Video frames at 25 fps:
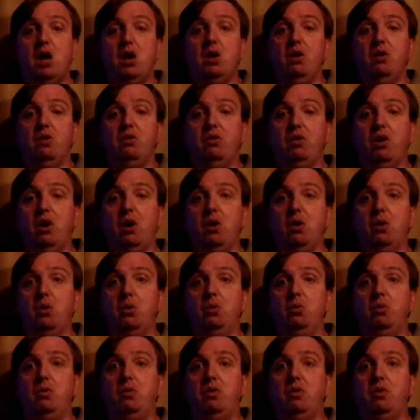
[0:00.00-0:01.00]
So,
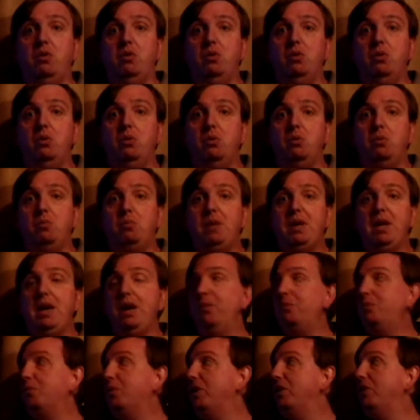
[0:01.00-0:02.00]
to
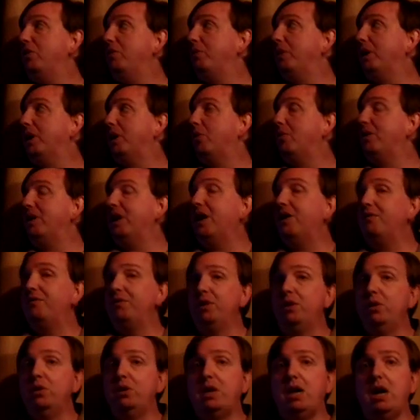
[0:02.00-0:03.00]
begin with, we're going to have
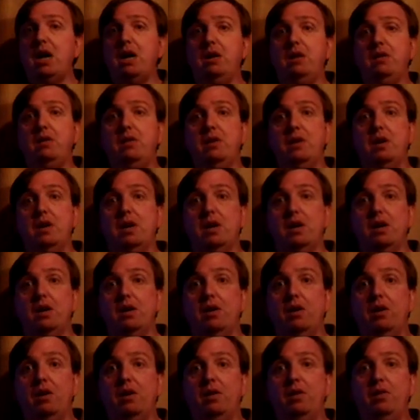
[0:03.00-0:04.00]
a look at
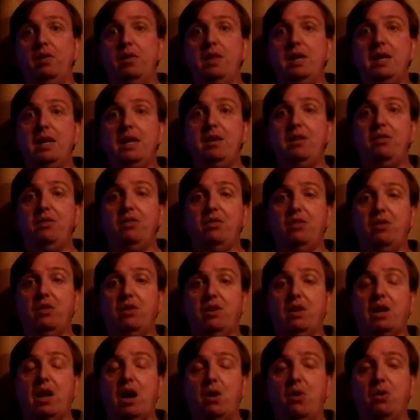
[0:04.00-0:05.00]
the
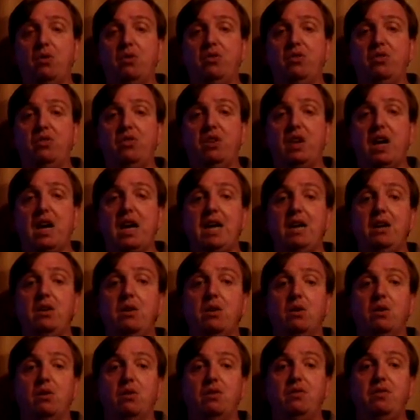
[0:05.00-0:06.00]
current state
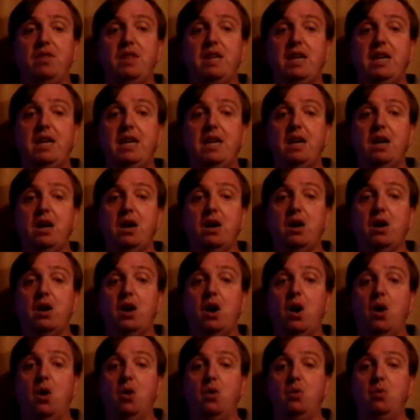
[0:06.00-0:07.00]
of the
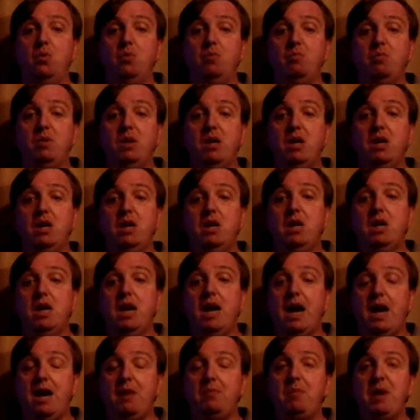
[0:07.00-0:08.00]
home
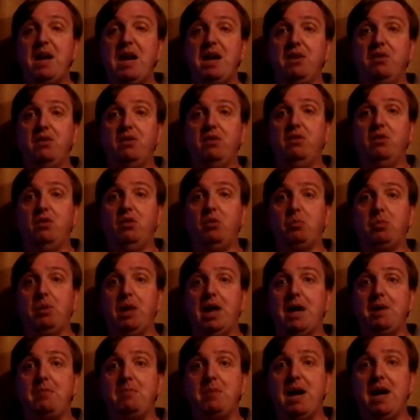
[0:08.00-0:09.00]
head-mounted
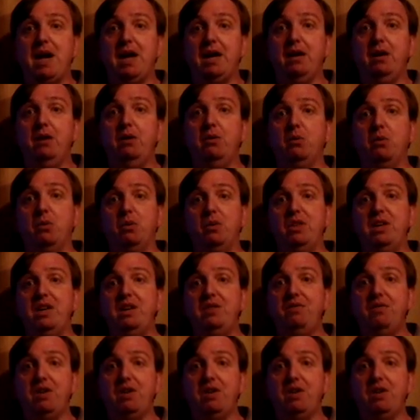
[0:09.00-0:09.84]
display market, or the